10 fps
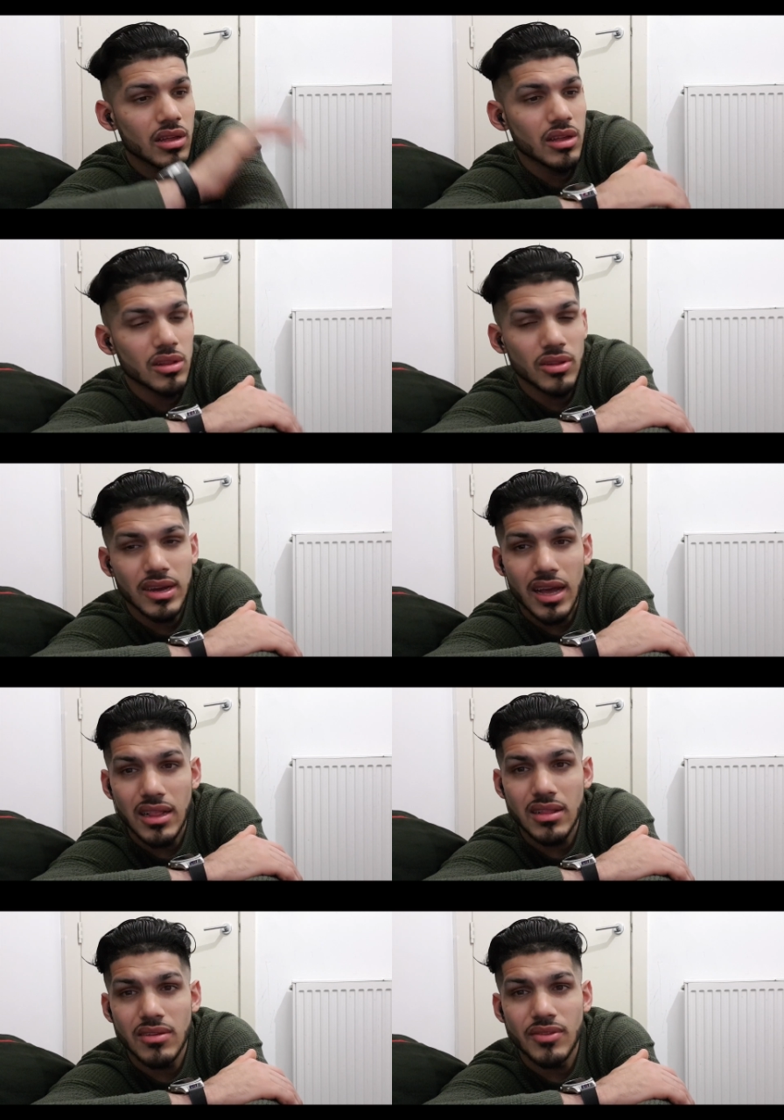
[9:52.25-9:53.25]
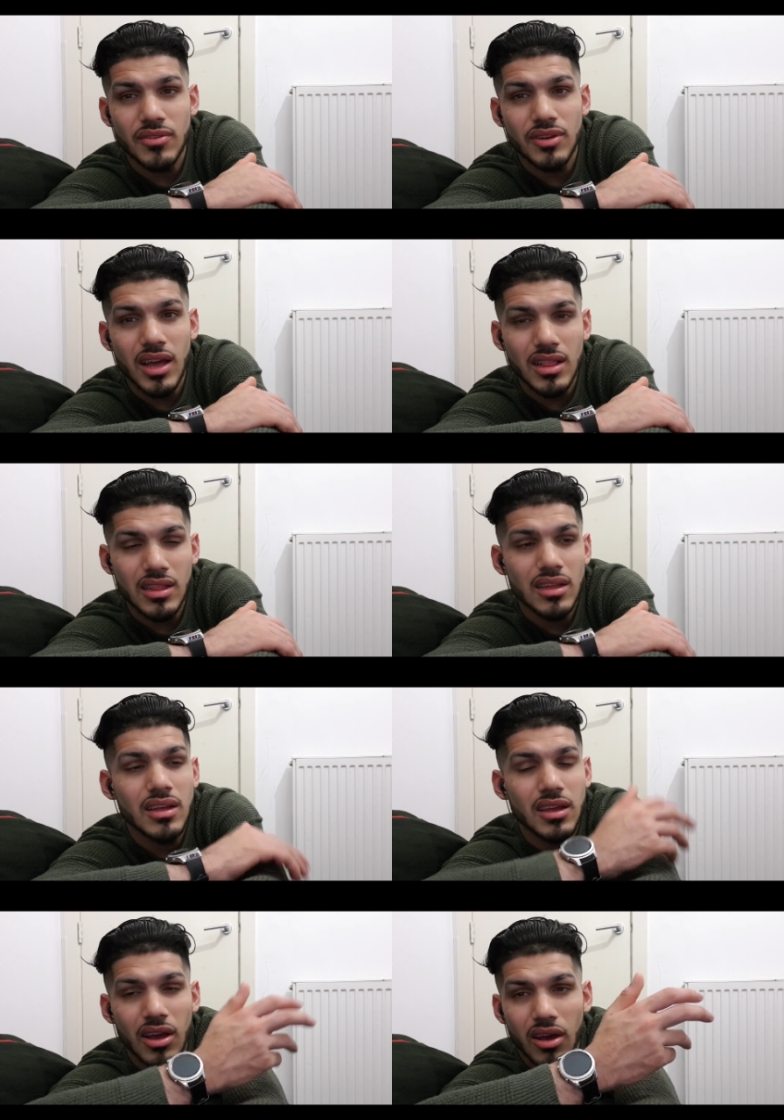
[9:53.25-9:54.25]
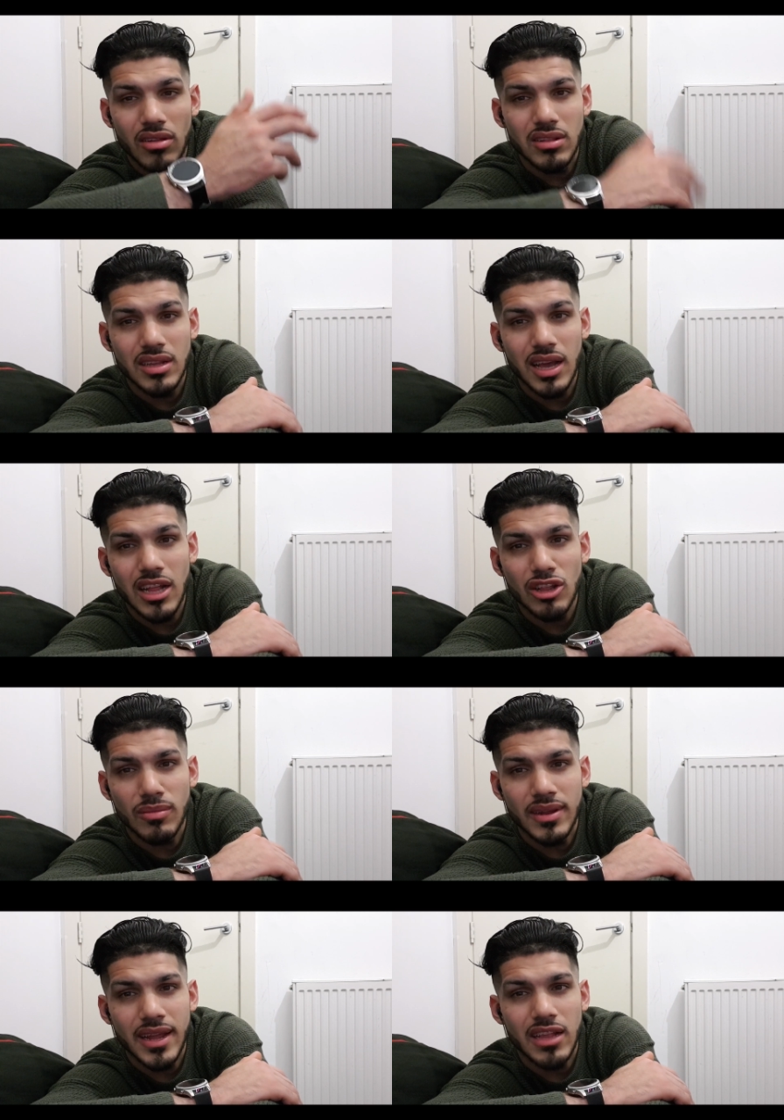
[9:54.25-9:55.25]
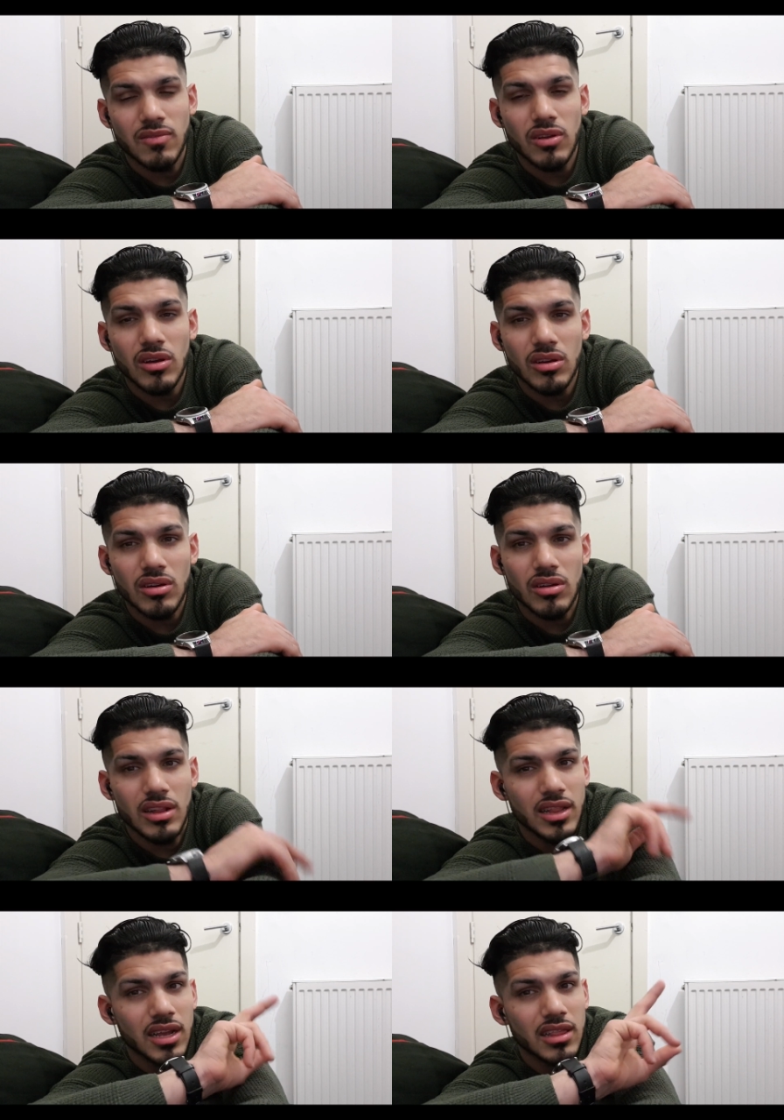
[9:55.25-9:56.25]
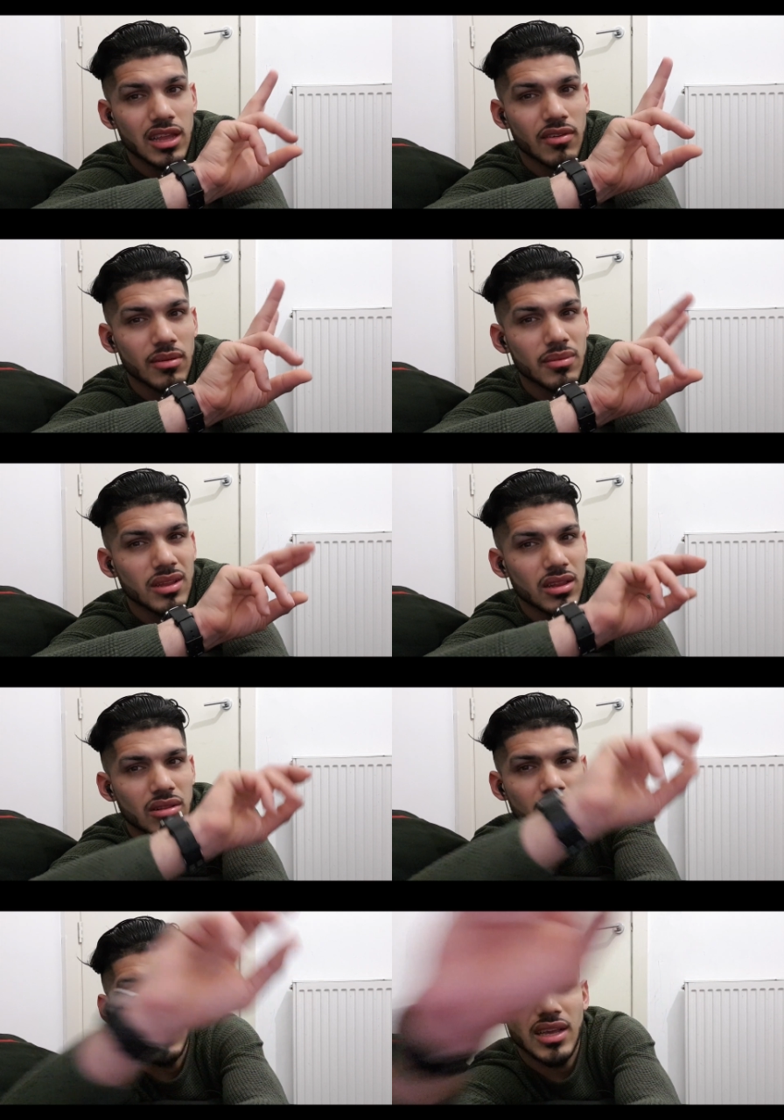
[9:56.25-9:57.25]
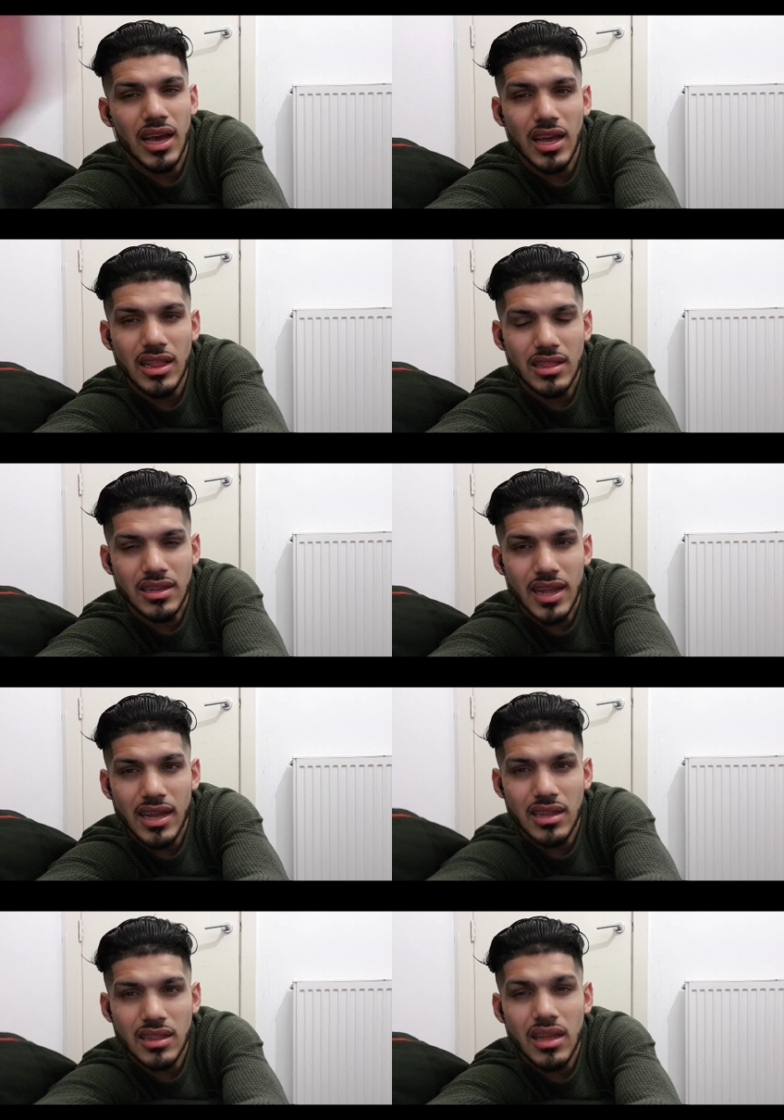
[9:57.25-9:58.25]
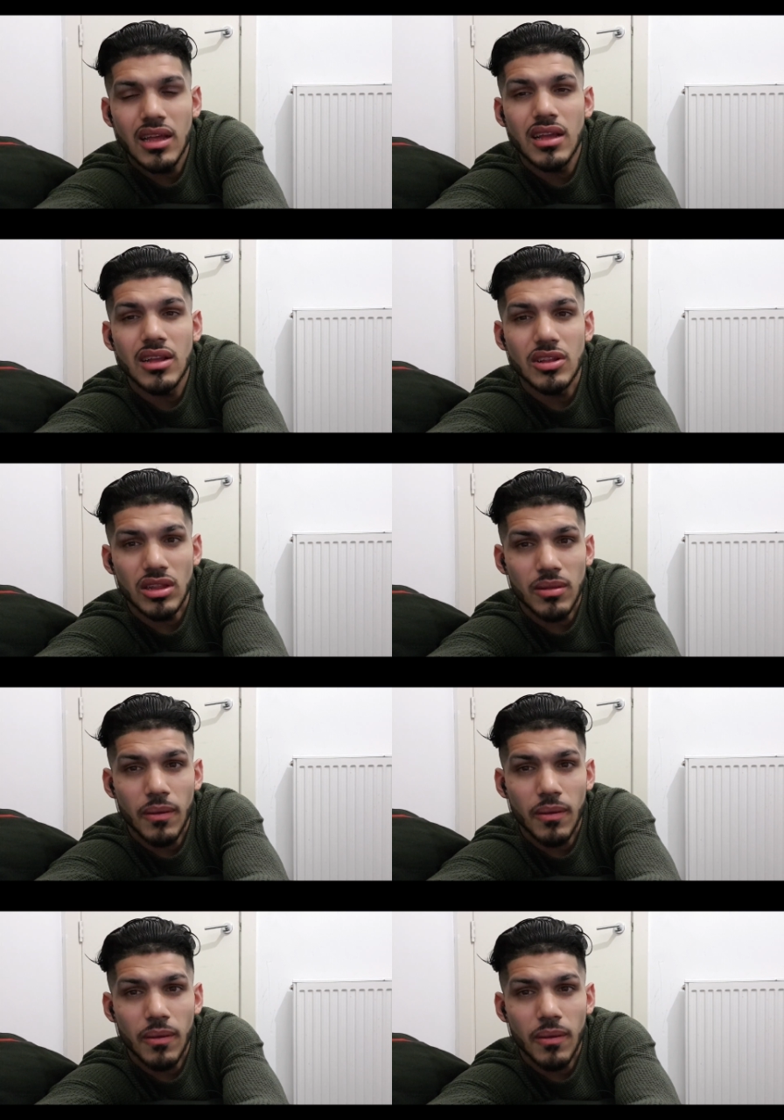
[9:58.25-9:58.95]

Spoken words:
So, guys, you know, guys. I'll see you guys on my next vlog on the second day of Ramadan. So see you guys in the next shot.